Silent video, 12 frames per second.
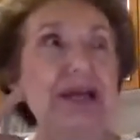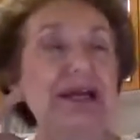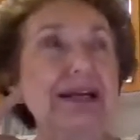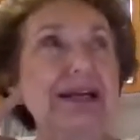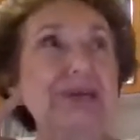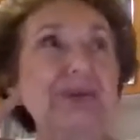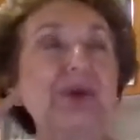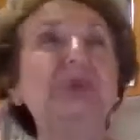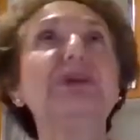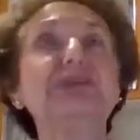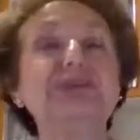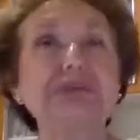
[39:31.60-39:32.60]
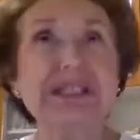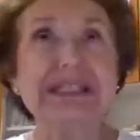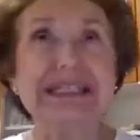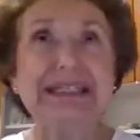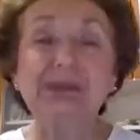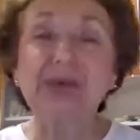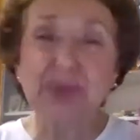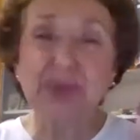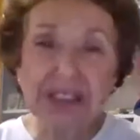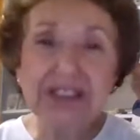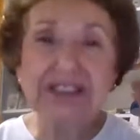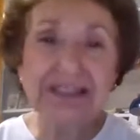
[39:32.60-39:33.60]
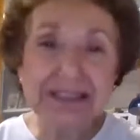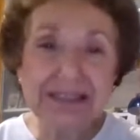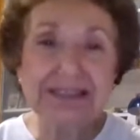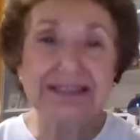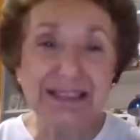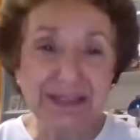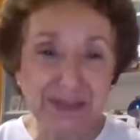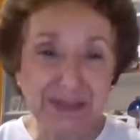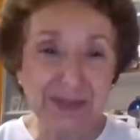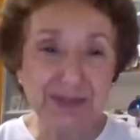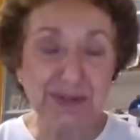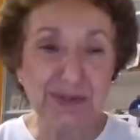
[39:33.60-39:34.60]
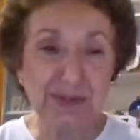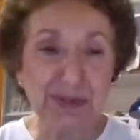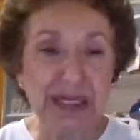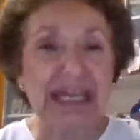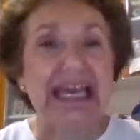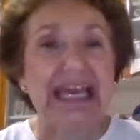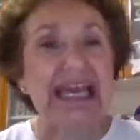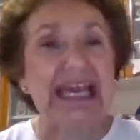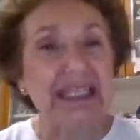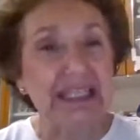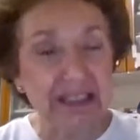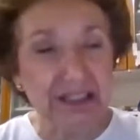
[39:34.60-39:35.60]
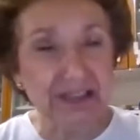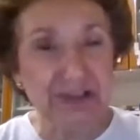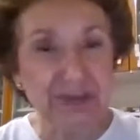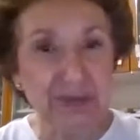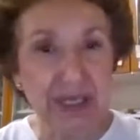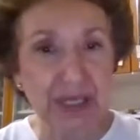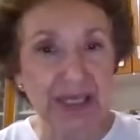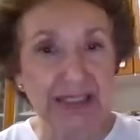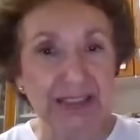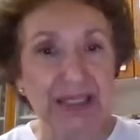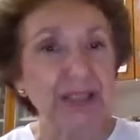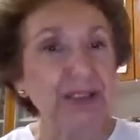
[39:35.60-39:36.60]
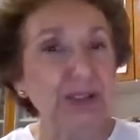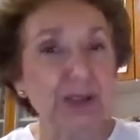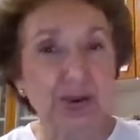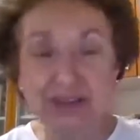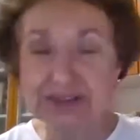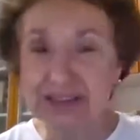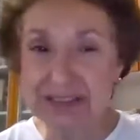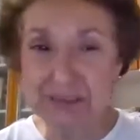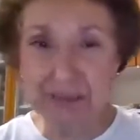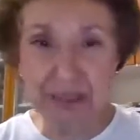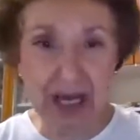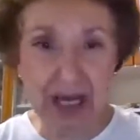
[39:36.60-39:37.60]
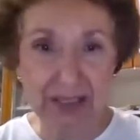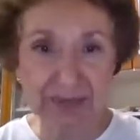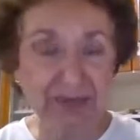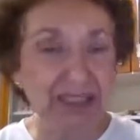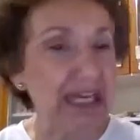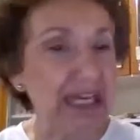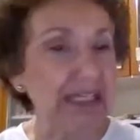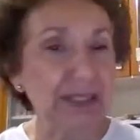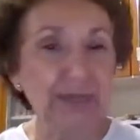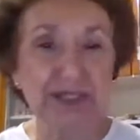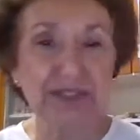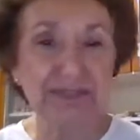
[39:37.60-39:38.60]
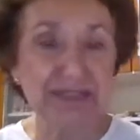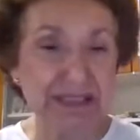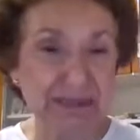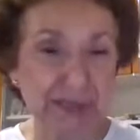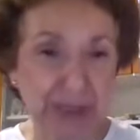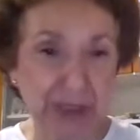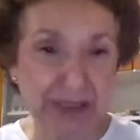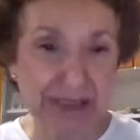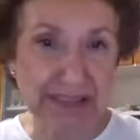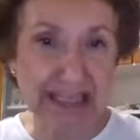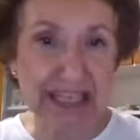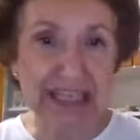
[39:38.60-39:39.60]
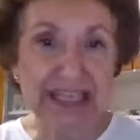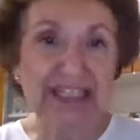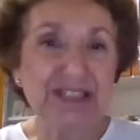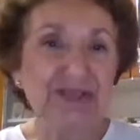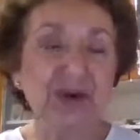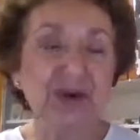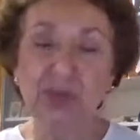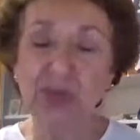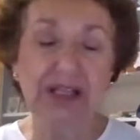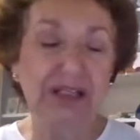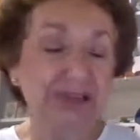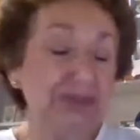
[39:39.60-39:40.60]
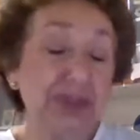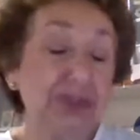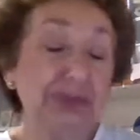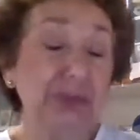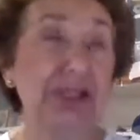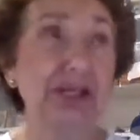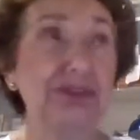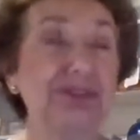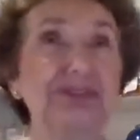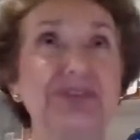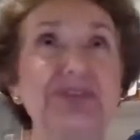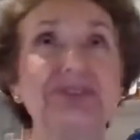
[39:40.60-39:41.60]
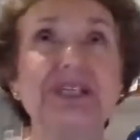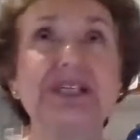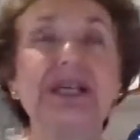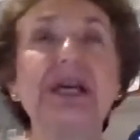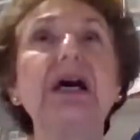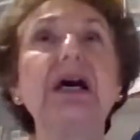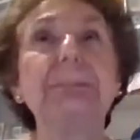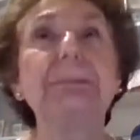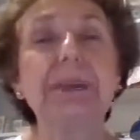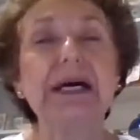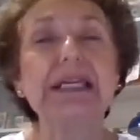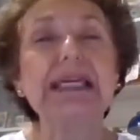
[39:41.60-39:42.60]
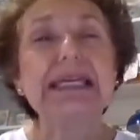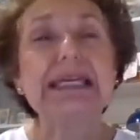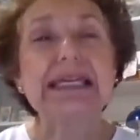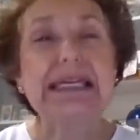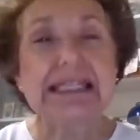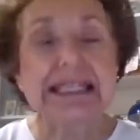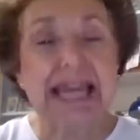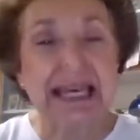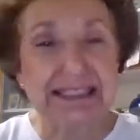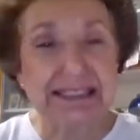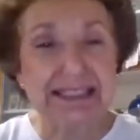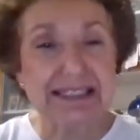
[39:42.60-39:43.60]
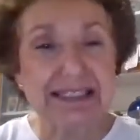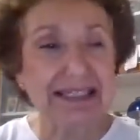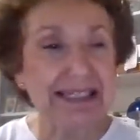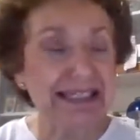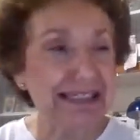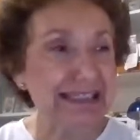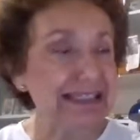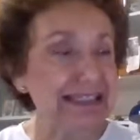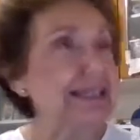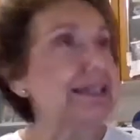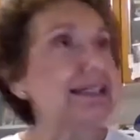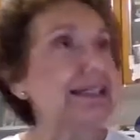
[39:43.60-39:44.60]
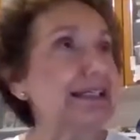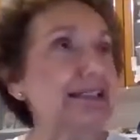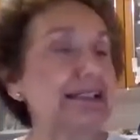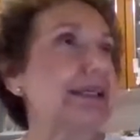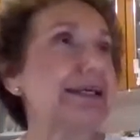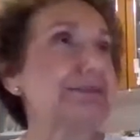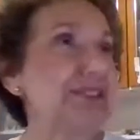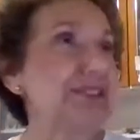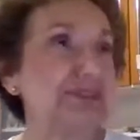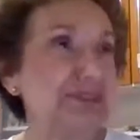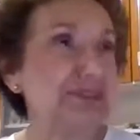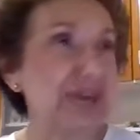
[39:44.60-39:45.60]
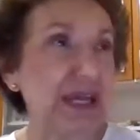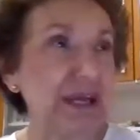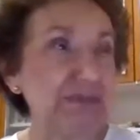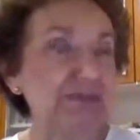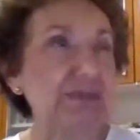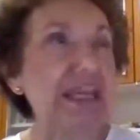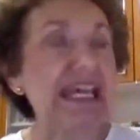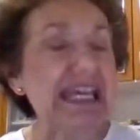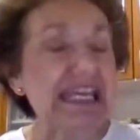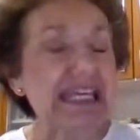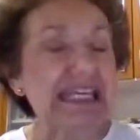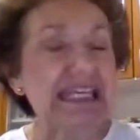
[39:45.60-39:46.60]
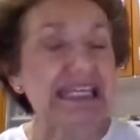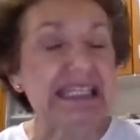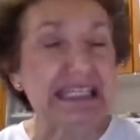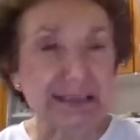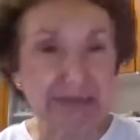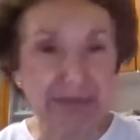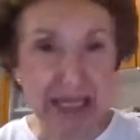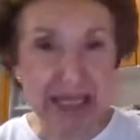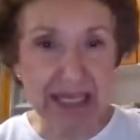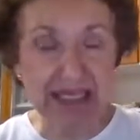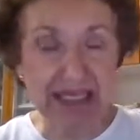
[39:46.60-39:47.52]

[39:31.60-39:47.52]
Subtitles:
when we read, we're really listening too. and he can do that. Lawrence Block, read any one of his books. He's written well over 50, but that's his claim to fame. He can make